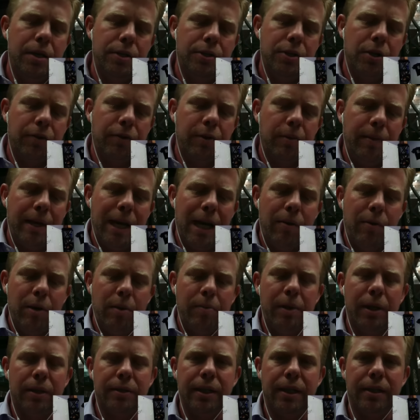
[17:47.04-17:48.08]
So from there,
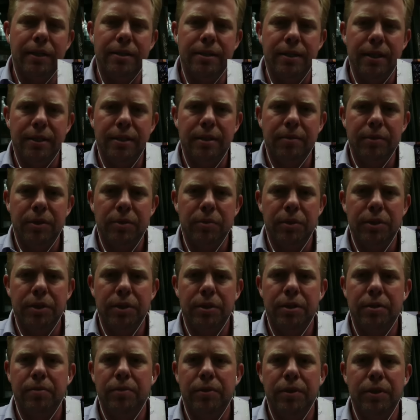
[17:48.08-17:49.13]
we built out the systems, which
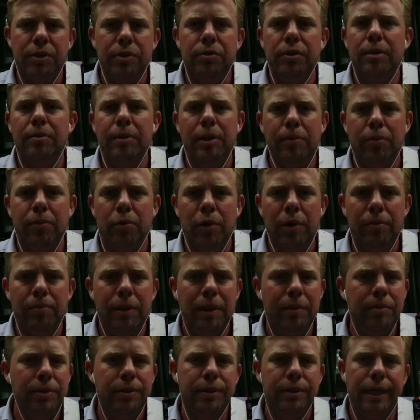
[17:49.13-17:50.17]
is extremely important.
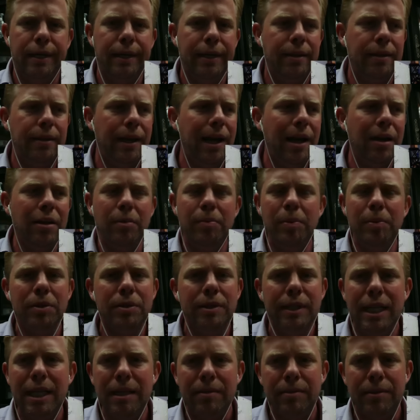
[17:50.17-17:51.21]
People say, Nathan, how do you
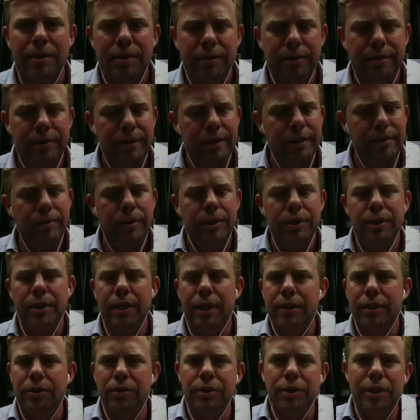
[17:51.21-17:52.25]
build teams? I said, what you
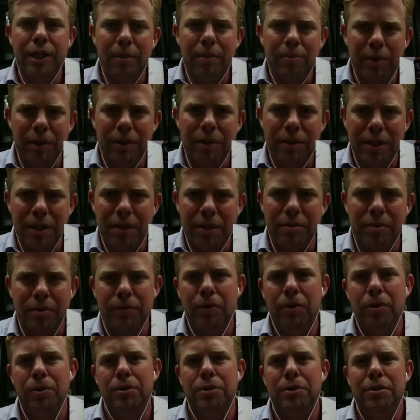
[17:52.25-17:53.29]
got to do is you got to build the systems
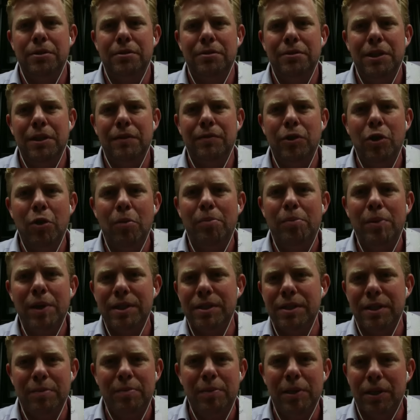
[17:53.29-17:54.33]
first. You have no
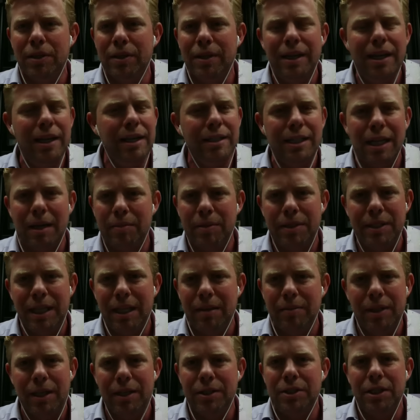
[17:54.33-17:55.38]
business building any type of
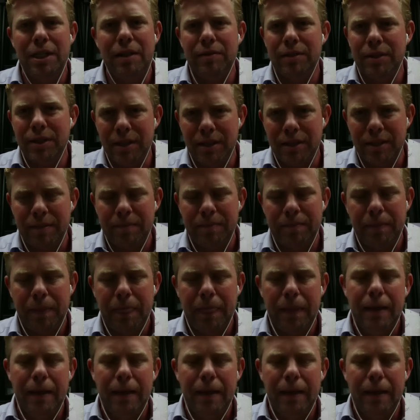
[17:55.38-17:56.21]
team unless you have a system.